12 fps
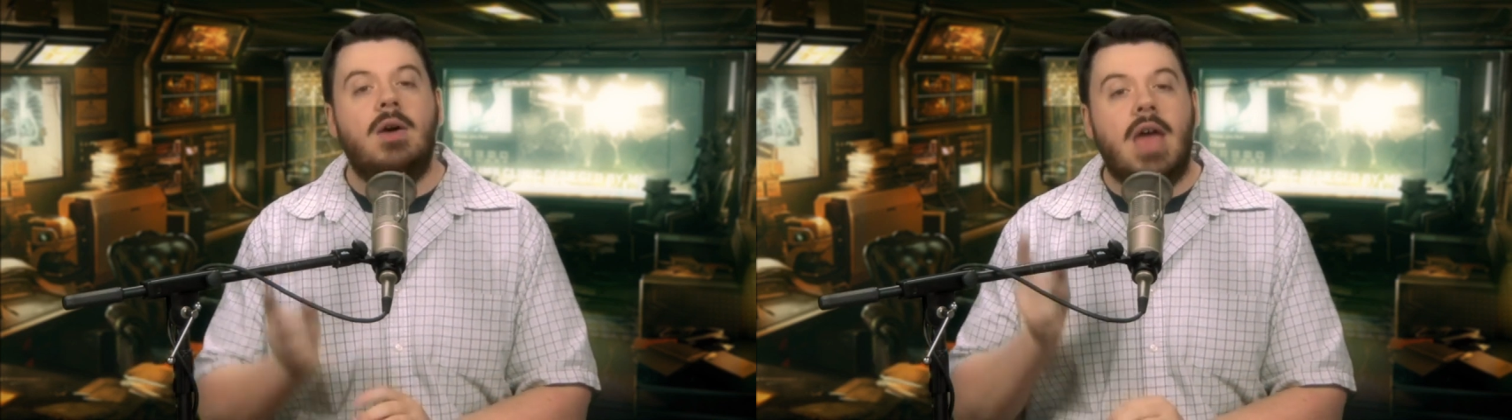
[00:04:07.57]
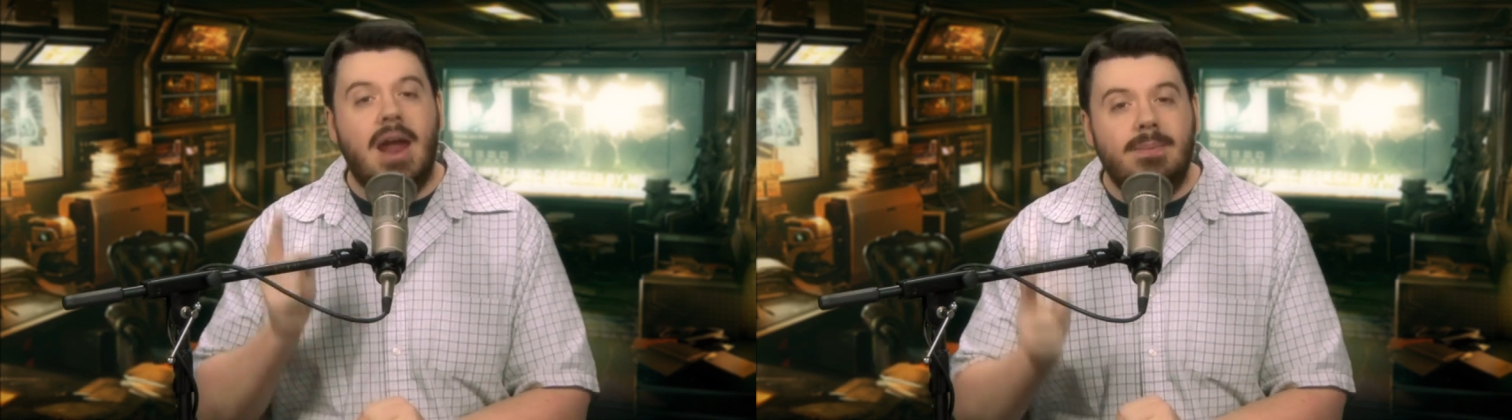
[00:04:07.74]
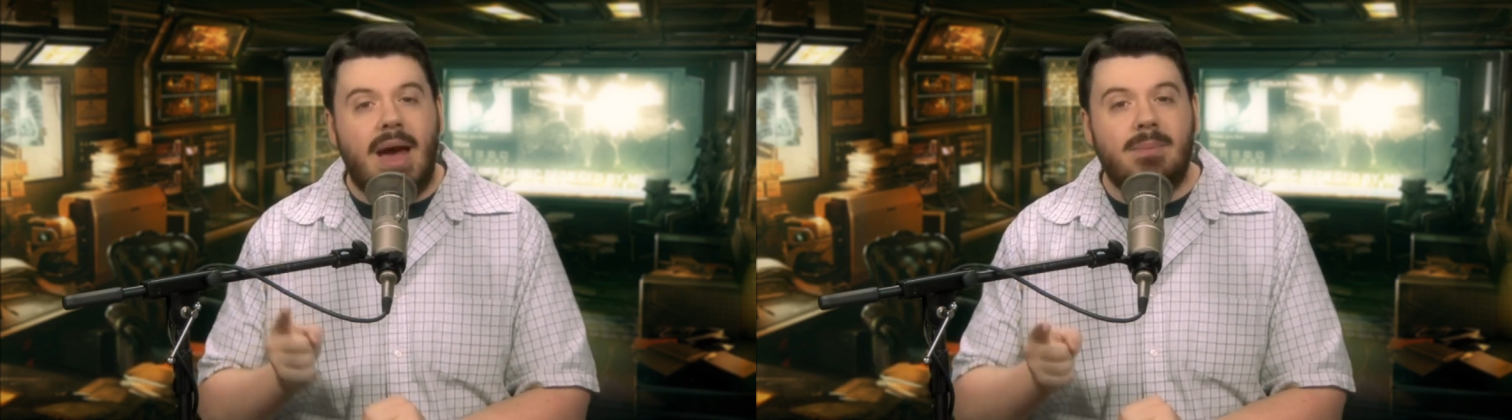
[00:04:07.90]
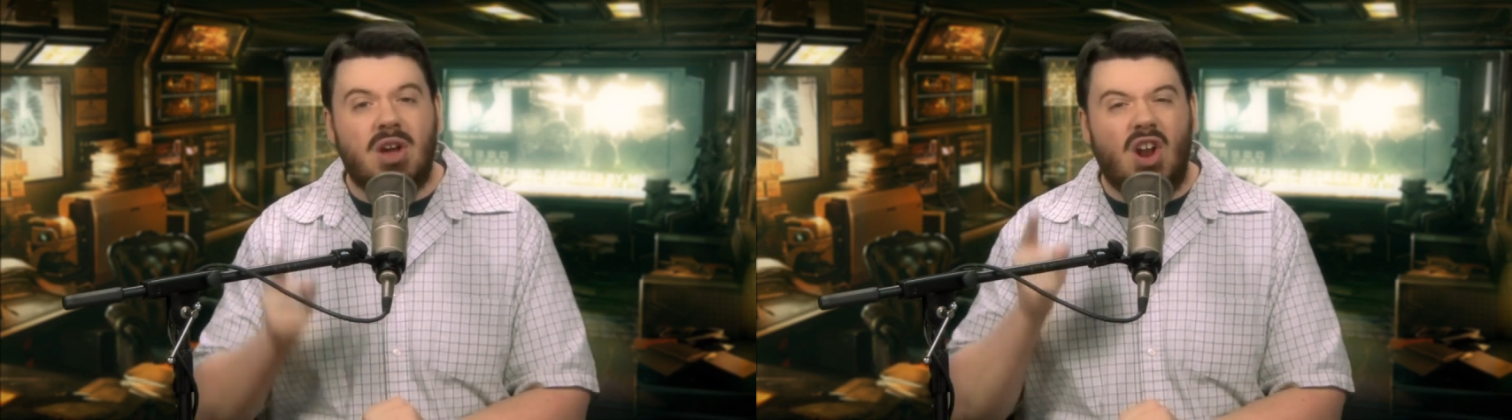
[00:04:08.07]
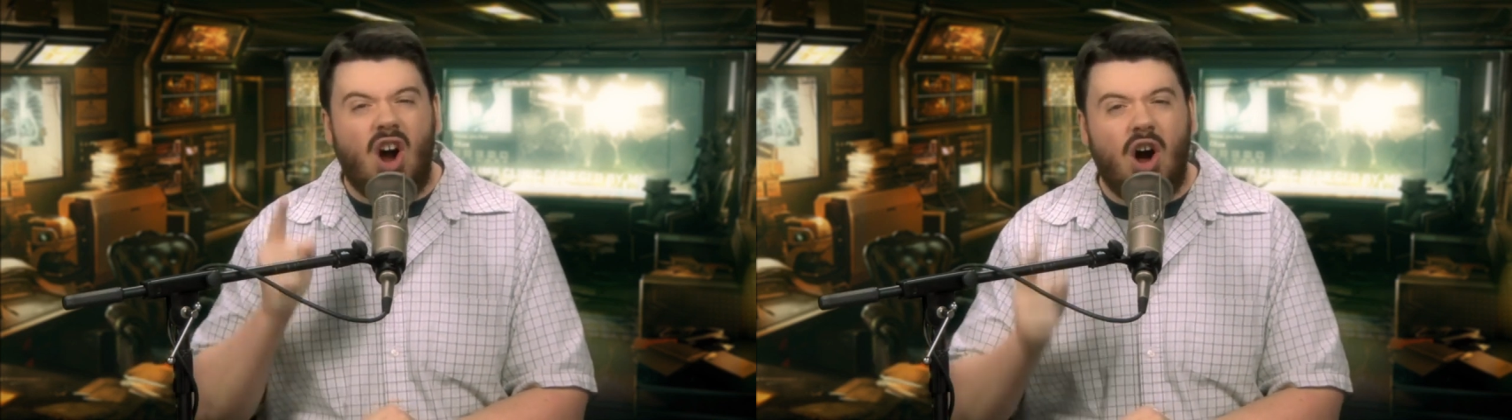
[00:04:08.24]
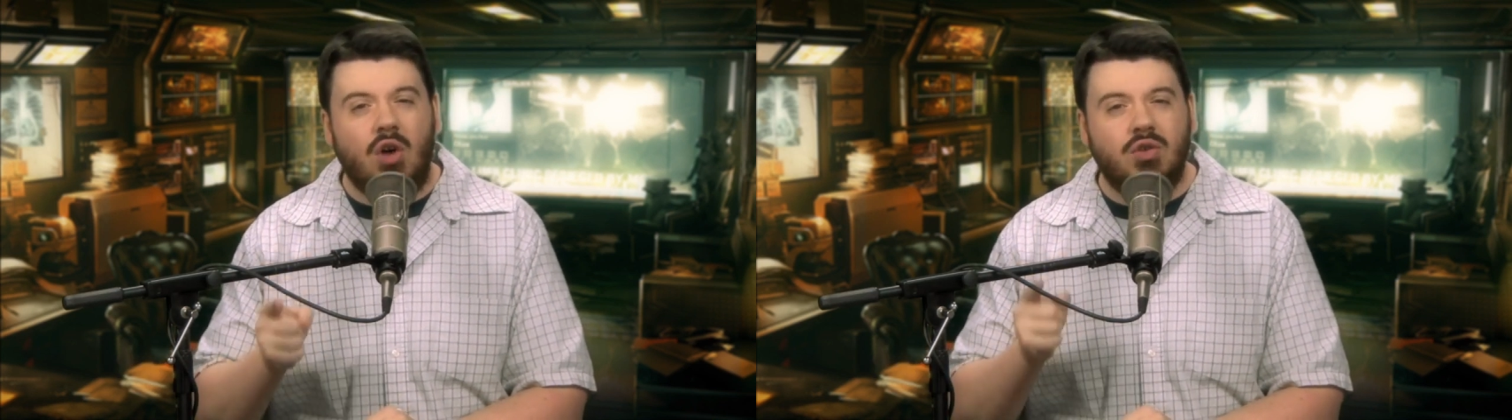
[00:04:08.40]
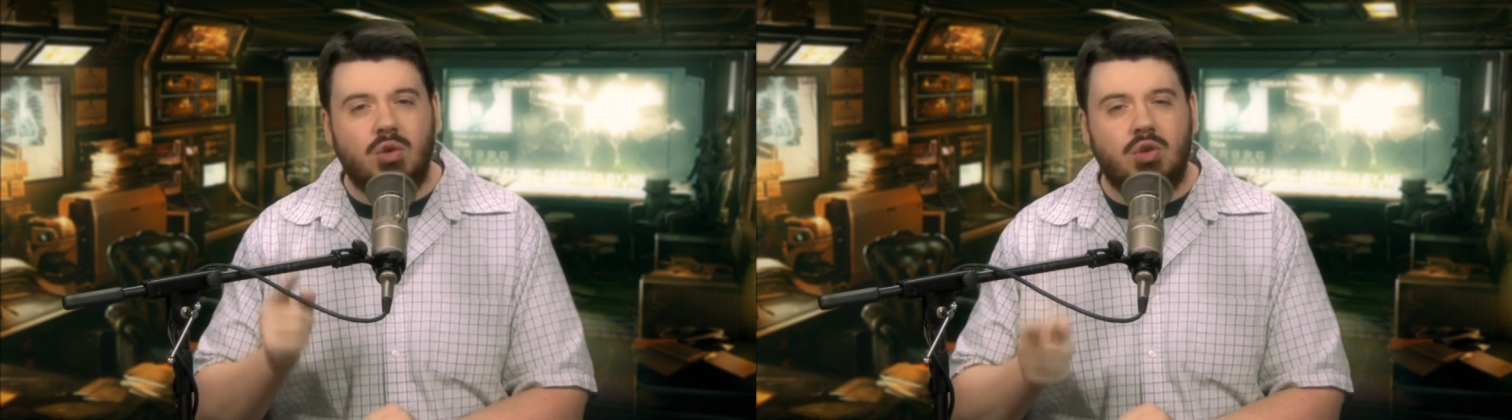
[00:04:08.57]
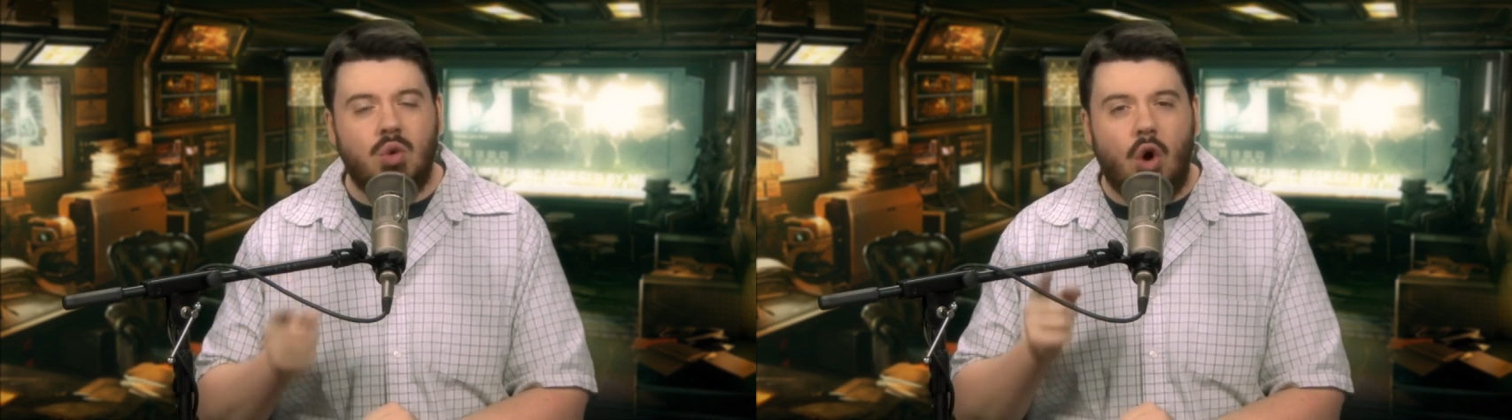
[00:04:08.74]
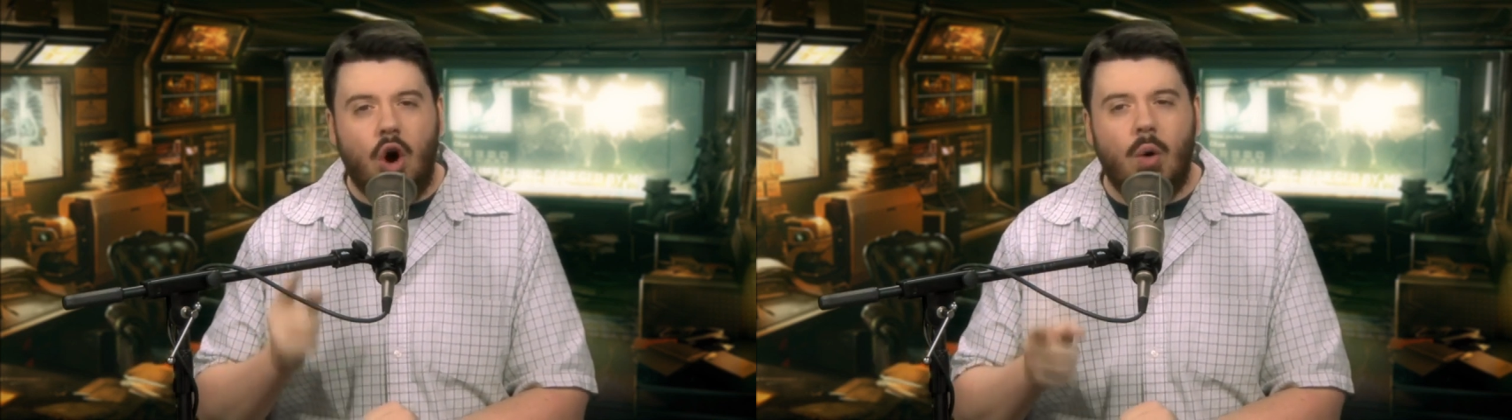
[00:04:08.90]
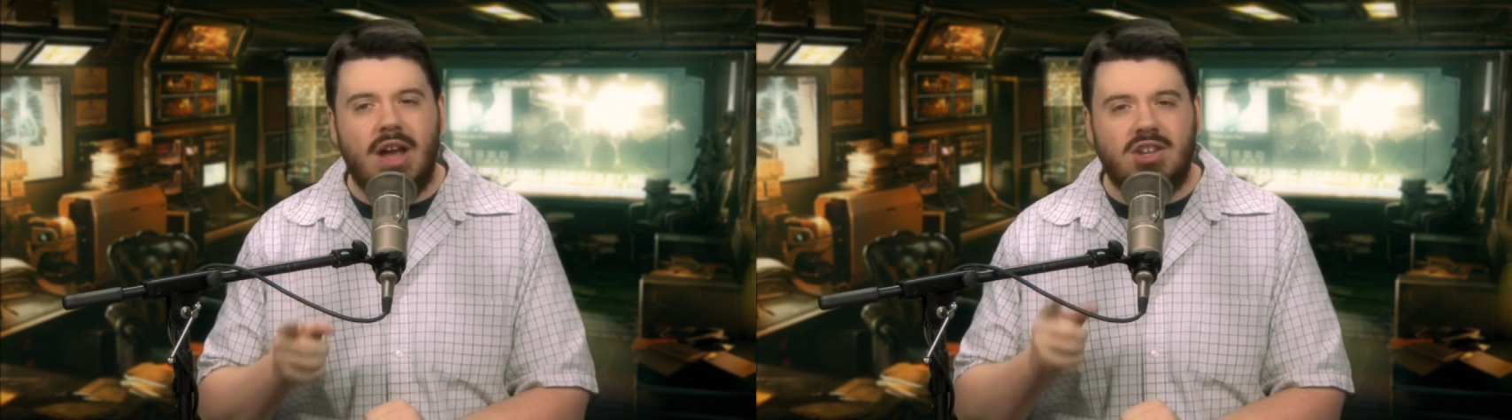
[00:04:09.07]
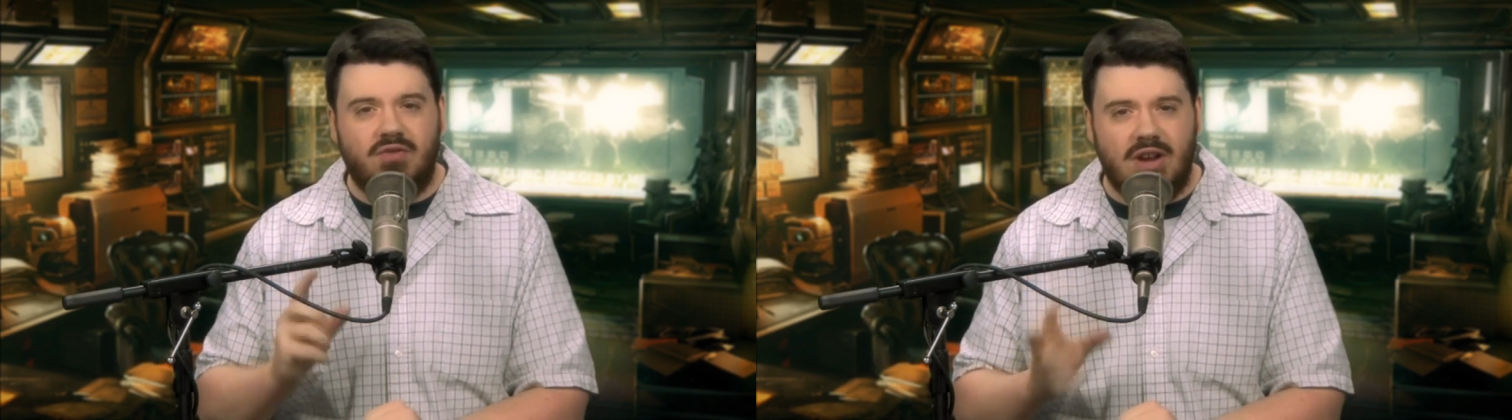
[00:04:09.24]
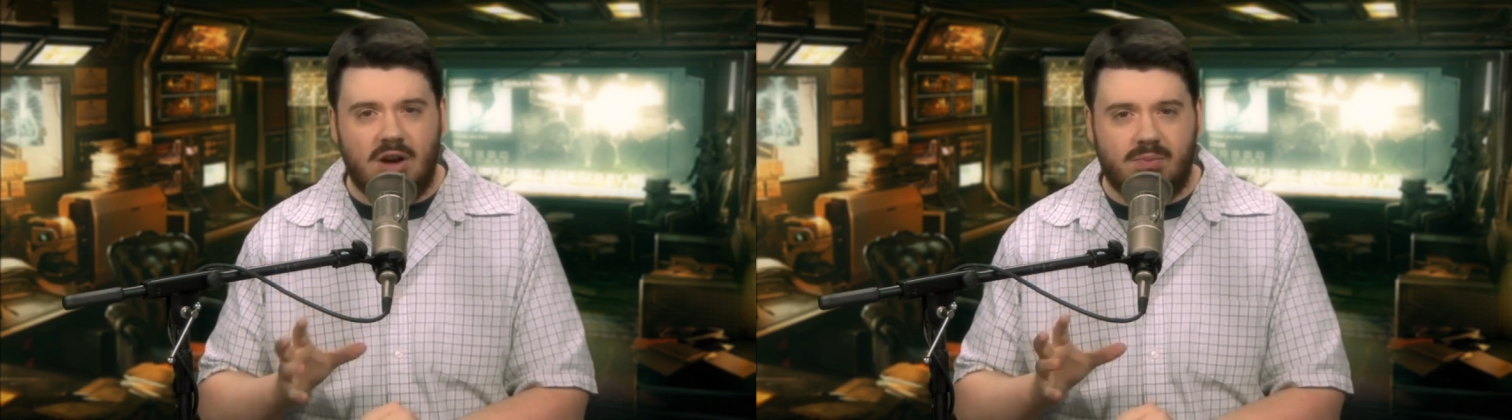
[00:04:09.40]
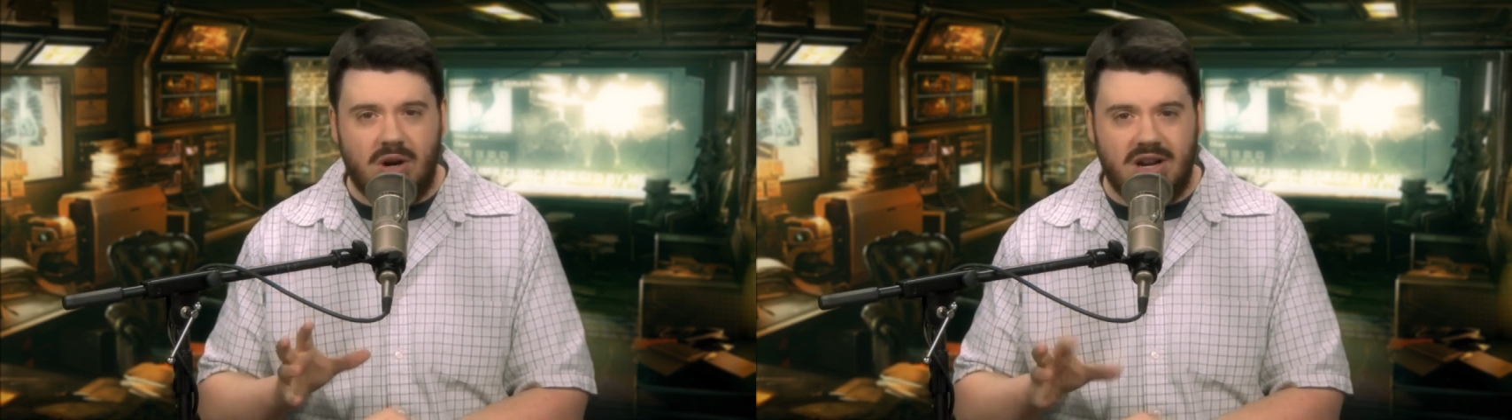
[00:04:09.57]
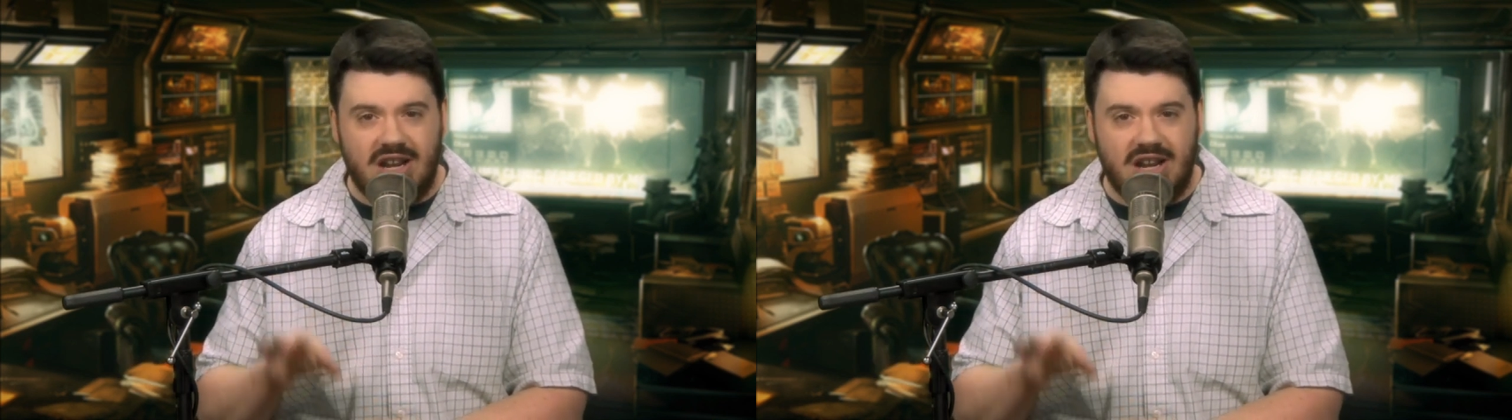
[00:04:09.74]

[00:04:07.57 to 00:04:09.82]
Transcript: Nmap can also do OS fingerprinting